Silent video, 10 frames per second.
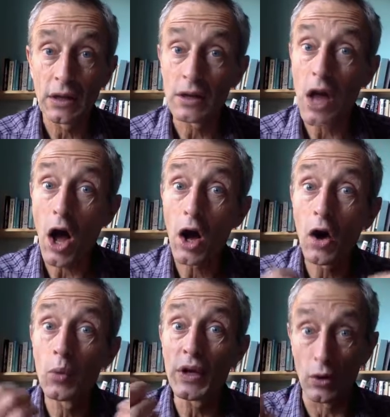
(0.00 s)
in
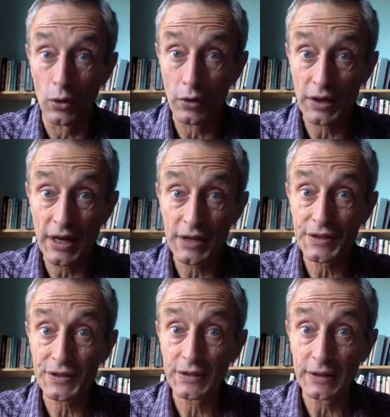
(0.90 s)
how we
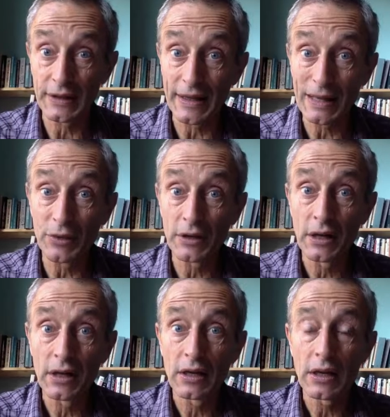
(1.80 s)
organize labor,
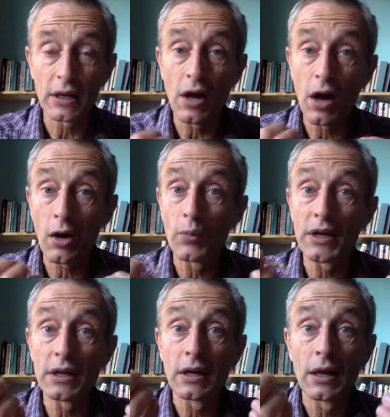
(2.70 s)
in how
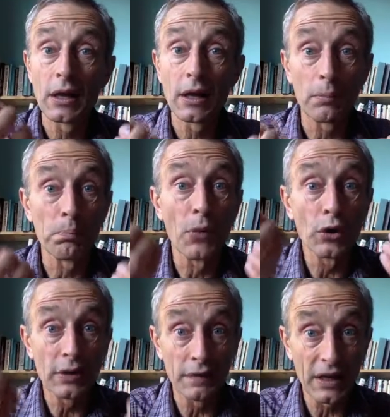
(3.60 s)
we
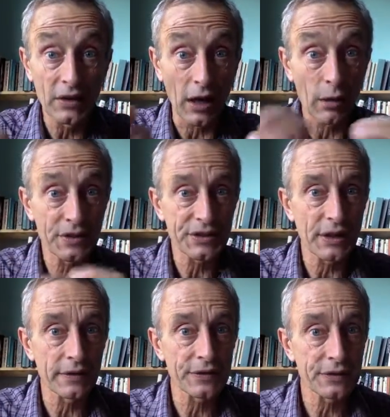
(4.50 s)
motivate
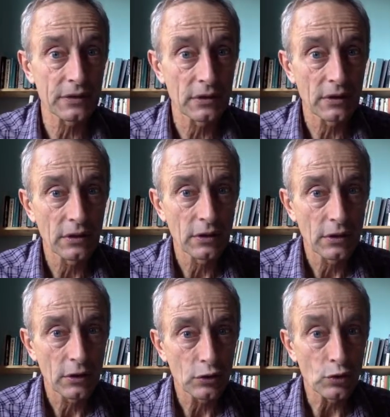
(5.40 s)
ourselves
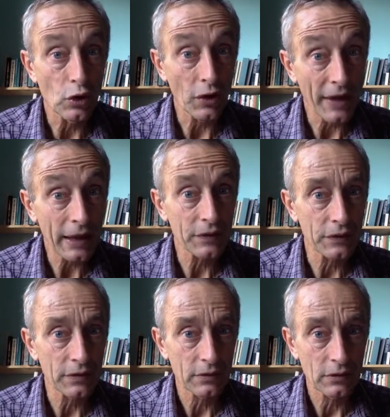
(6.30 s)
to
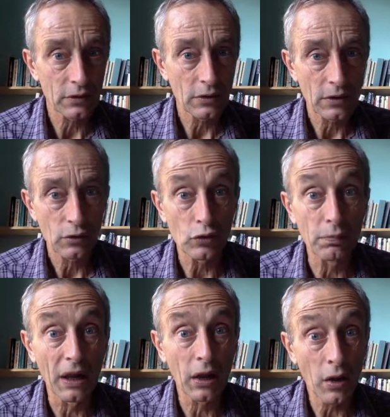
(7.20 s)
connect, to
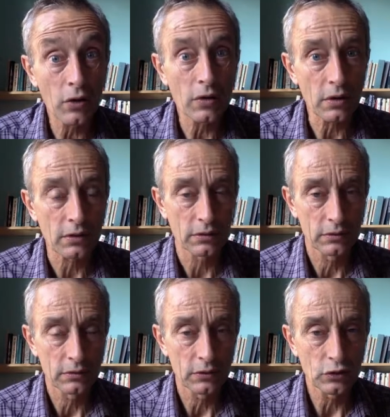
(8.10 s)
belong
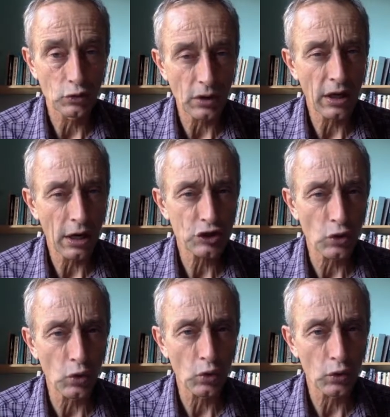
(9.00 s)
to a larger
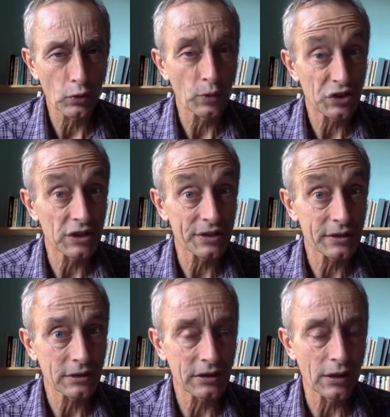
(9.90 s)
whole, which
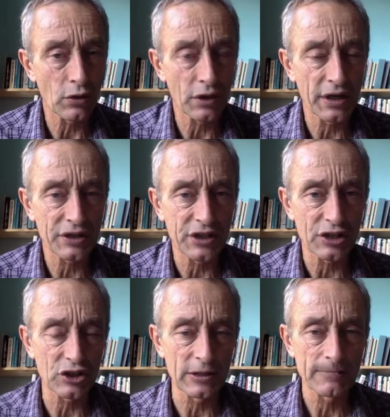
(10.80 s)
is the
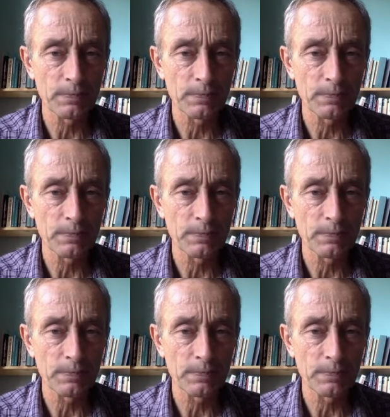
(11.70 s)
organization?